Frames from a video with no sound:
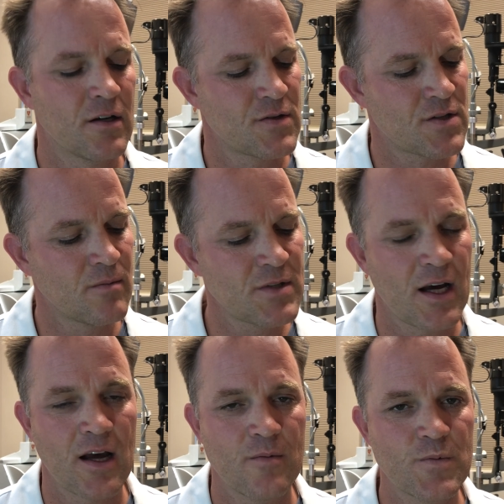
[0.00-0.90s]

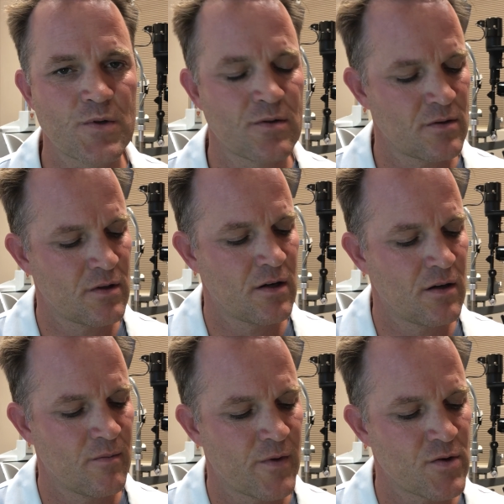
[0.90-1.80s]
Sometimes
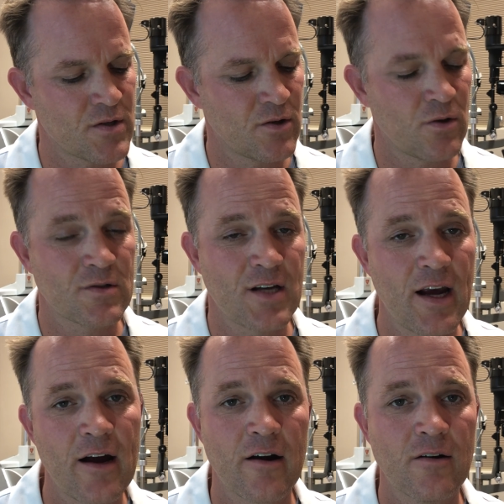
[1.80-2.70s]
there's a little
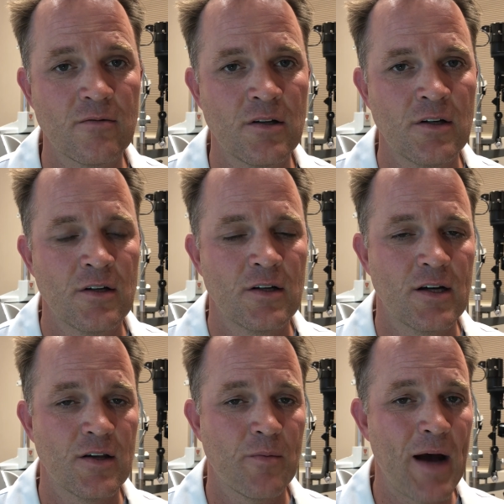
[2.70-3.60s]
tear
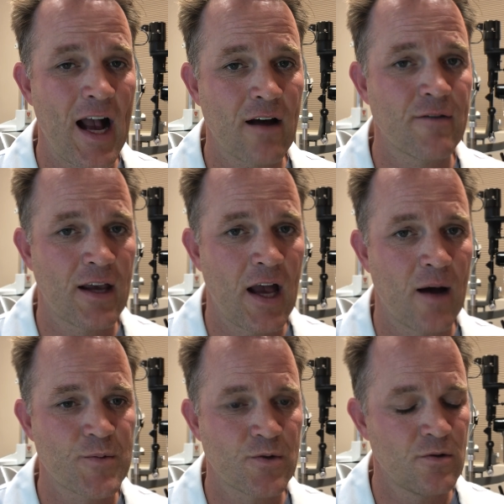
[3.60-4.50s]
in the back of the
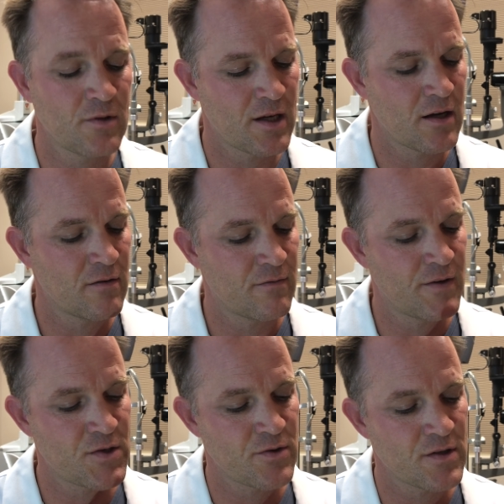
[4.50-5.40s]
capsule, and
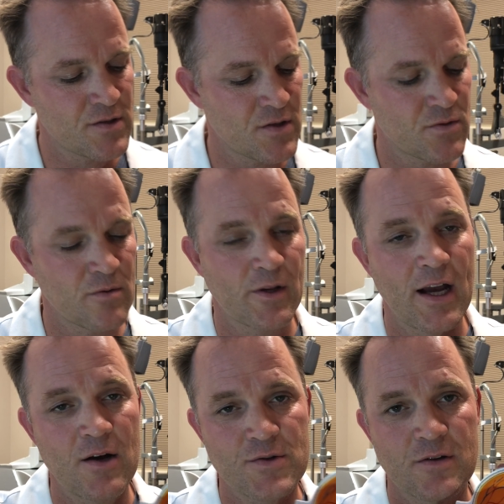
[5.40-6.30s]
vitreous that's normally
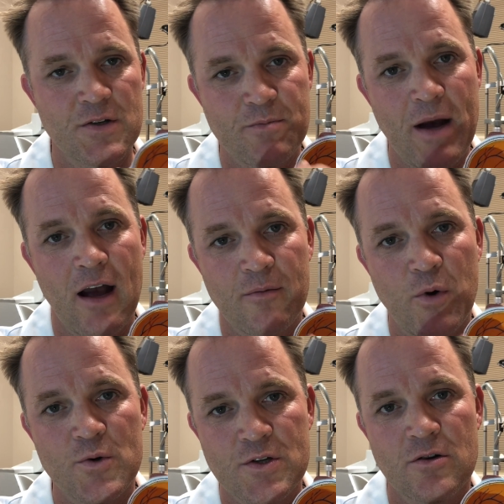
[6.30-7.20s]
housed in this back
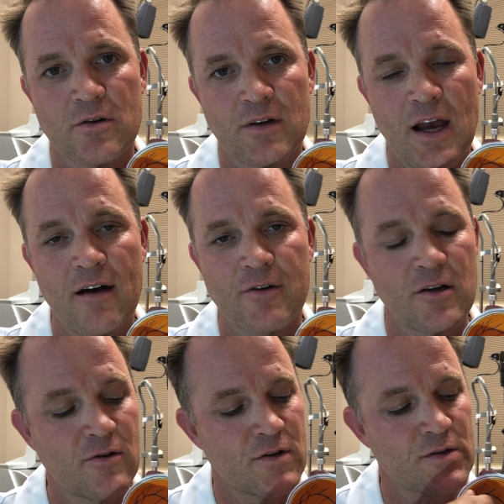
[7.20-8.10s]
posterior
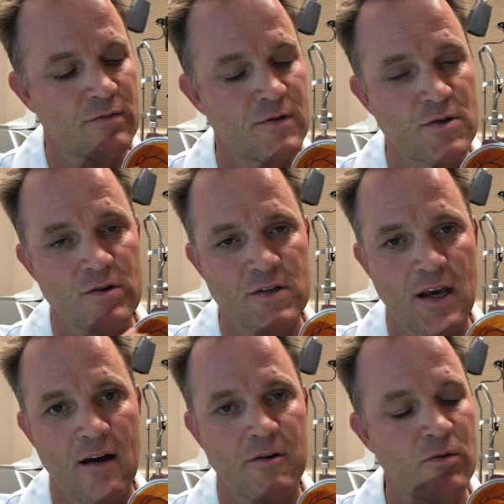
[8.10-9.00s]
cavity, or this vitreous
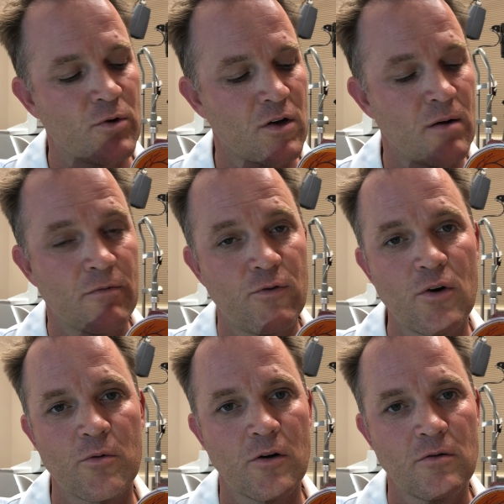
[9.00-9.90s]
cavity, will come
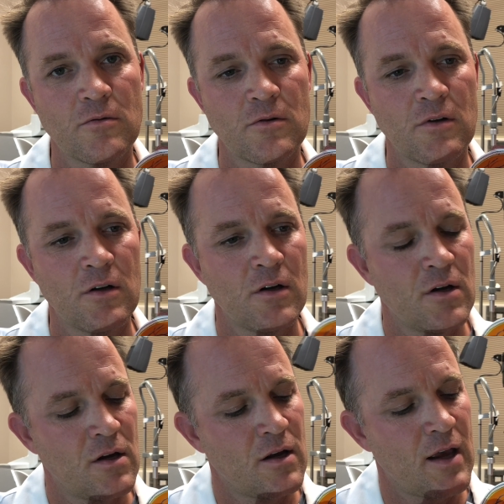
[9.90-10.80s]
forward
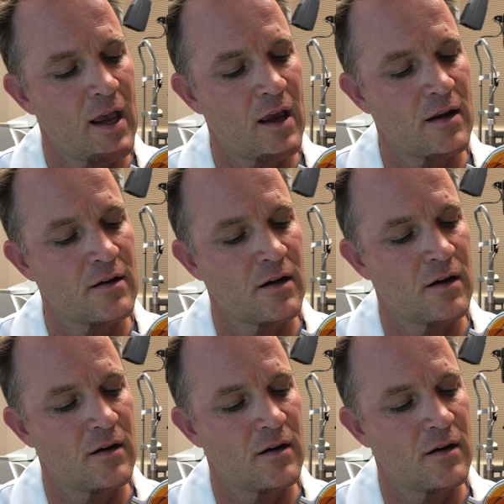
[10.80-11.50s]
and